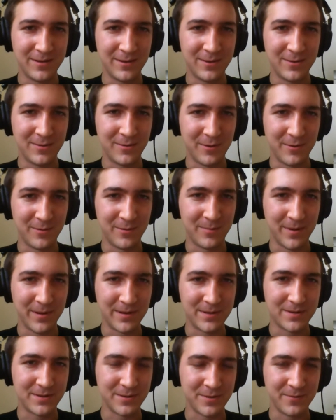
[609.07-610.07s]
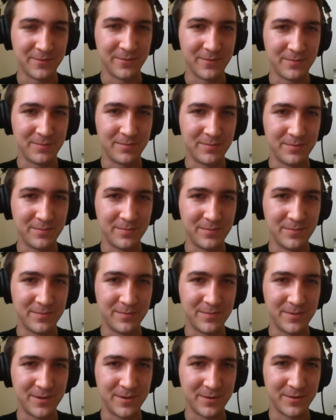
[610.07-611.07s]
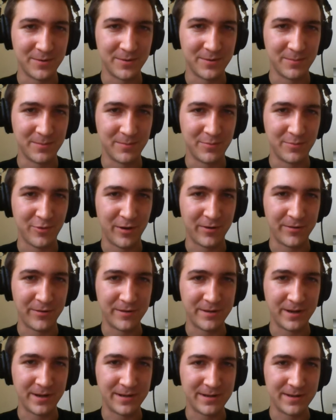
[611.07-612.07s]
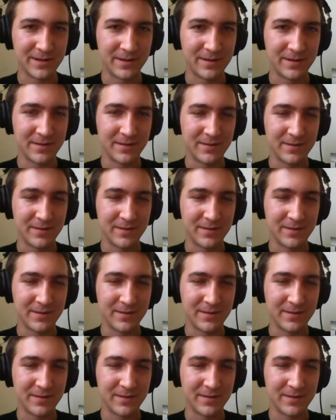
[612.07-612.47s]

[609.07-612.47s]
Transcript: do our best to prioritize it.